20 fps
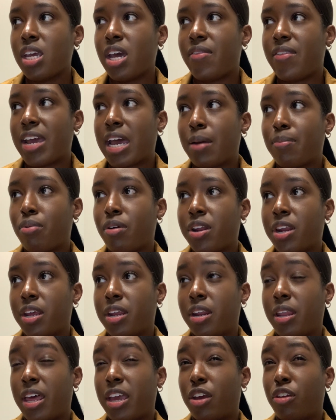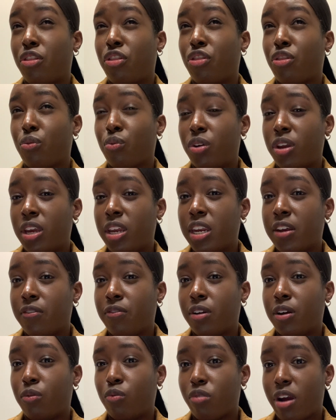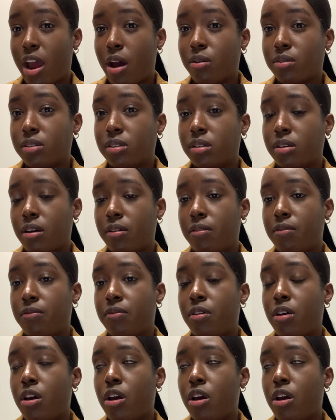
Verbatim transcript: I think I printed like 3 different rounds of